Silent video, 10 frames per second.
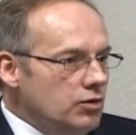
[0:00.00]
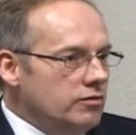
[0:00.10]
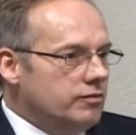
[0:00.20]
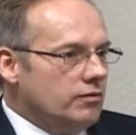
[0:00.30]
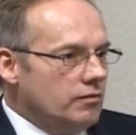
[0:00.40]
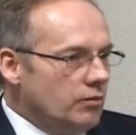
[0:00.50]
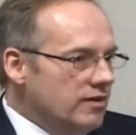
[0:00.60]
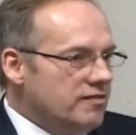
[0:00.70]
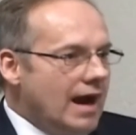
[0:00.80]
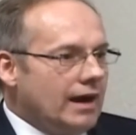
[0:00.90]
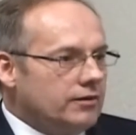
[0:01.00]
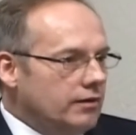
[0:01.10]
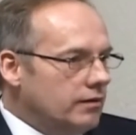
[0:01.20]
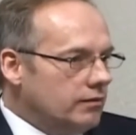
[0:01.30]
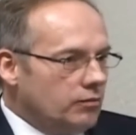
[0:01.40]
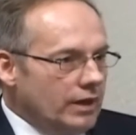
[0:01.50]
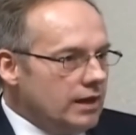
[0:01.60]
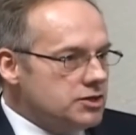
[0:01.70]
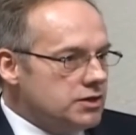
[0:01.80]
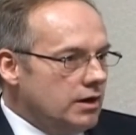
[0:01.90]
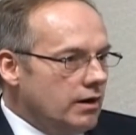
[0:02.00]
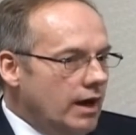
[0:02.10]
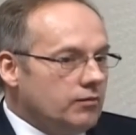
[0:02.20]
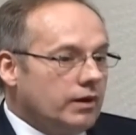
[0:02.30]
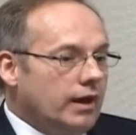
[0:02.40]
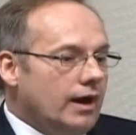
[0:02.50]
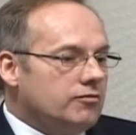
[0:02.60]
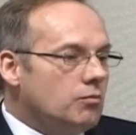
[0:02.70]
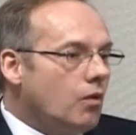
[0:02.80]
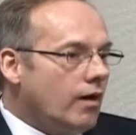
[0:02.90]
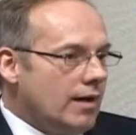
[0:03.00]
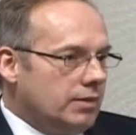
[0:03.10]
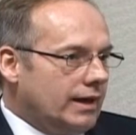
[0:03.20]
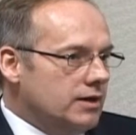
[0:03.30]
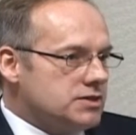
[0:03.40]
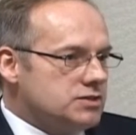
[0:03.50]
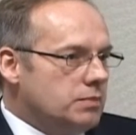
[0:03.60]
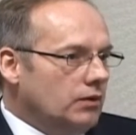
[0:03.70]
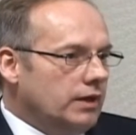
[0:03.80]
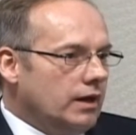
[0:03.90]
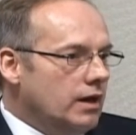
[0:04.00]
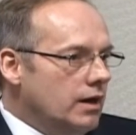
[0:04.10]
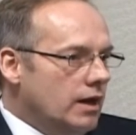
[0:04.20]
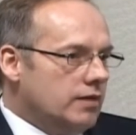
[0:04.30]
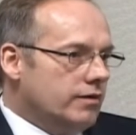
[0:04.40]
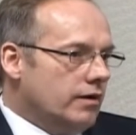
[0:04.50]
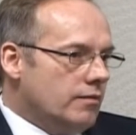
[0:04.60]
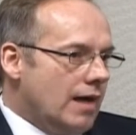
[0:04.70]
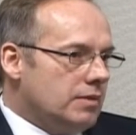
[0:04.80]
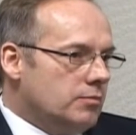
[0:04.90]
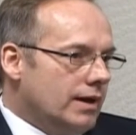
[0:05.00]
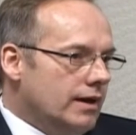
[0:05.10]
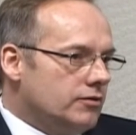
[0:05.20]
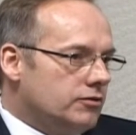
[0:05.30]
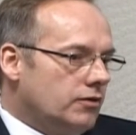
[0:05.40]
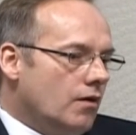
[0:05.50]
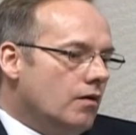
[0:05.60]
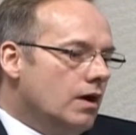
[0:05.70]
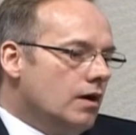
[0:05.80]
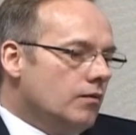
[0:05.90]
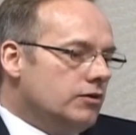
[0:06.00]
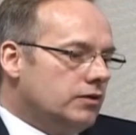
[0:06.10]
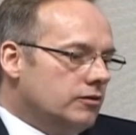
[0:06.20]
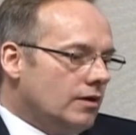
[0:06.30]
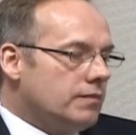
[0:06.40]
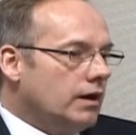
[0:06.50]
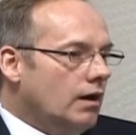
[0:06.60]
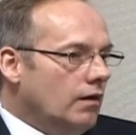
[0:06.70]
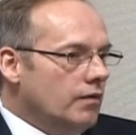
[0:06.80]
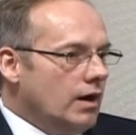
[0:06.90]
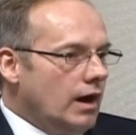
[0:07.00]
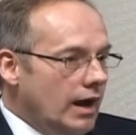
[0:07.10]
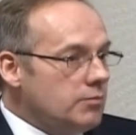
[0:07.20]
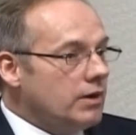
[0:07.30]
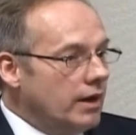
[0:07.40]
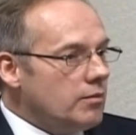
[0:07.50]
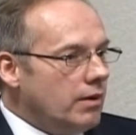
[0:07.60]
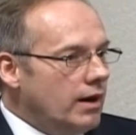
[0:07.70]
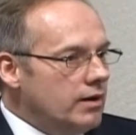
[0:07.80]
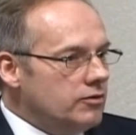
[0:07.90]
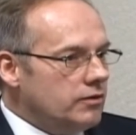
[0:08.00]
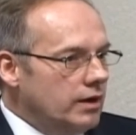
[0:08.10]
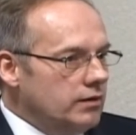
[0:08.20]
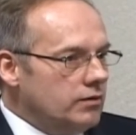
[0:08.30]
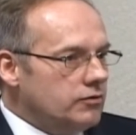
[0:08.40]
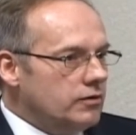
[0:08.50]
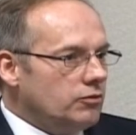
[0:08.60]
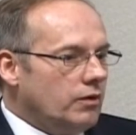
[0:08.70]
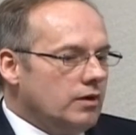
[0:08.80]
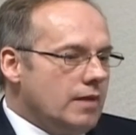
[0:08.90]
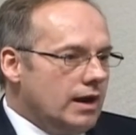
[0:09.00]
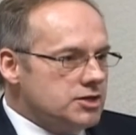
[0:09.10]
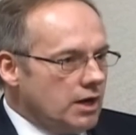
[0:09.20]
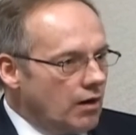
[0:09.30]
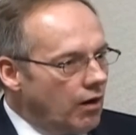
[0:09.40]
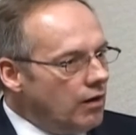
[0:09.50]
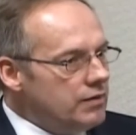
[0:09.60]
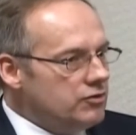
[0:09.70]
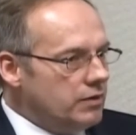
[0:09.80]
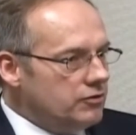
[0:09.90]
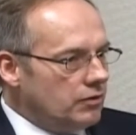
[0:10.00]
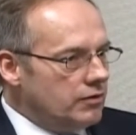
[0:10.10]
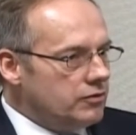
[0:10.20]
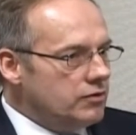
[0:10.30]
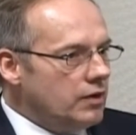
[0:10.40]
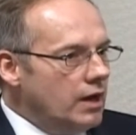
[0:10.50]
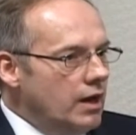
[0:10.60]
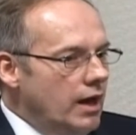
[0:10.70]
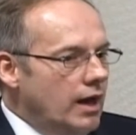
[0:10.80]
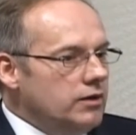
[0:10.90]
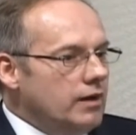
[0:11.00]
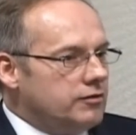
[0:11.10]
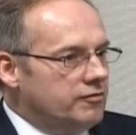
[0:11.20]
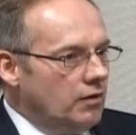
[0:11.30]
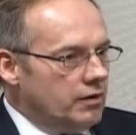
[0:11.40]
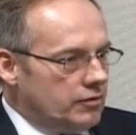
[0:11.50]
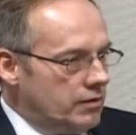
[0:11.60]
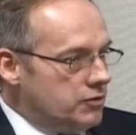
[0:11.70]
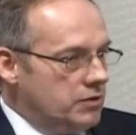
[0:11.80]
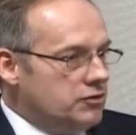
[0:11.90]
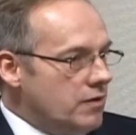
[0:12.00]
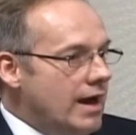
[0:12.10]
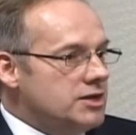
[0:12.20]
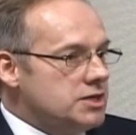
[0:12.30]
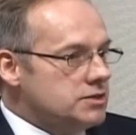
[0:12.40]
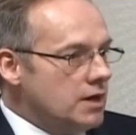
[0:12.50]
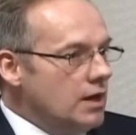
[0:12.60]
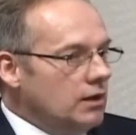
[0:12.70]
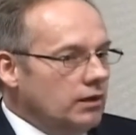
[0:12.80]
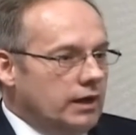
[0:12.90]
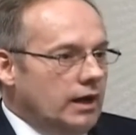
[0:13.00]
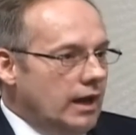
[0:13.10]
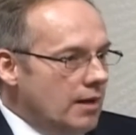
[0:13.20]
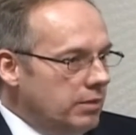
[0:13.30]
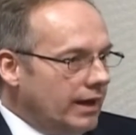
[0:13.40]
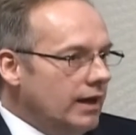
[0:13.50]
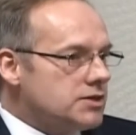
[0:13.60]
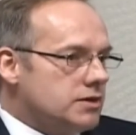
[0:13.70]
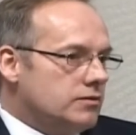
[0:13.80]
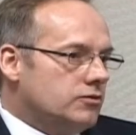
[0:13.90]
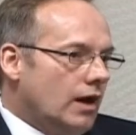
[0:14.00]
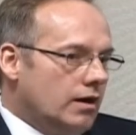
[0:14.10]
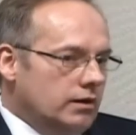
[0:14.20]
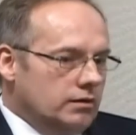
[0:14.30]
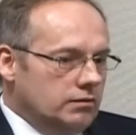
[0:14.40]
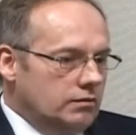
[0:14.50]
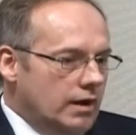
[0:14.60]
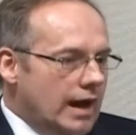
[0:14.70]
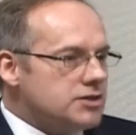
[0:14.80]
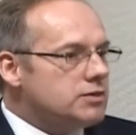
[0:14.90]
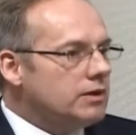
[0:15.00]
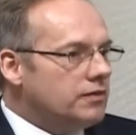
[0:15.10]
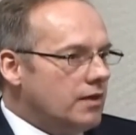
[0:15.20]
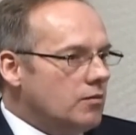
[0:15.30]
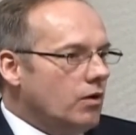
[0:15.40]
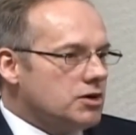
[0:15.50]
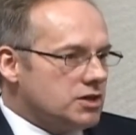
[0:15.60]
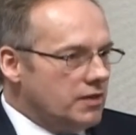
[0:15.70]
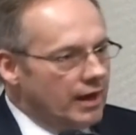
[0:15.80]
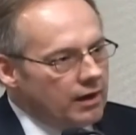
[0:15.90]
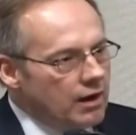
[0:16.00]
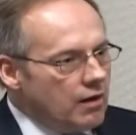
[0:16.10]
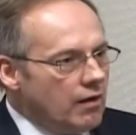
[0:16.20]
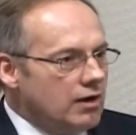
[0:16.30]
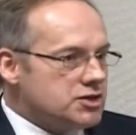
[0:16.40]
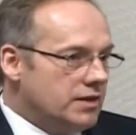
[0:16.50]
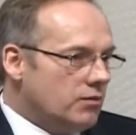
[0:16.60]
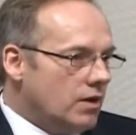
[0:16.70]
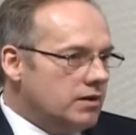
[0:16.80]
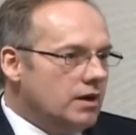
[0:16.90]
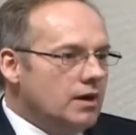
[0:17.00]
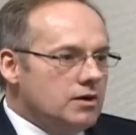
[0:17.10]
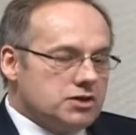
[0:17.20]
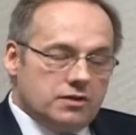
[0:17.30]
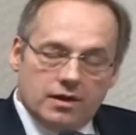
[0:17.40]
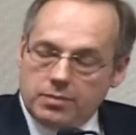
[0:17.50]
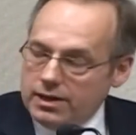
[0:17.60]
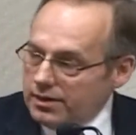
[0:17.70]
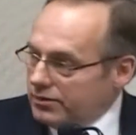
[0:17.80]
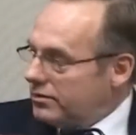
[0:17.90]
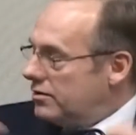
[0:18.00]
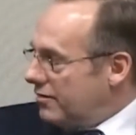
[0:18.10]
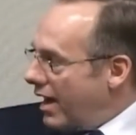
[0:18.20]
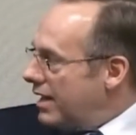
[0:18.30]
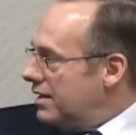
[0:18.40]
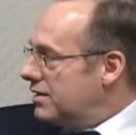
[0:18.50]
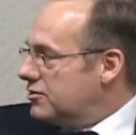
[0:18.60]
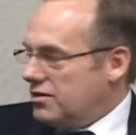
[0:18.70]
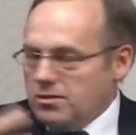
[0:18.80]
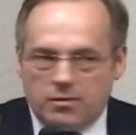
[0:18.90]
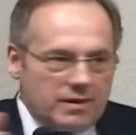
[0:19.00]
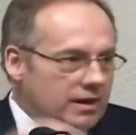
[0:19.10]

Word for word: move, refactor, re-engineer, and we're going to have more applications building at a very rapid pace. So we see something called the hybrid enterprise right. at Unisys, where you're managing all these resources and you have to focus on three strategies: looking at applications, how do you attribute them, where should they go, how should they run, should they be divided, should they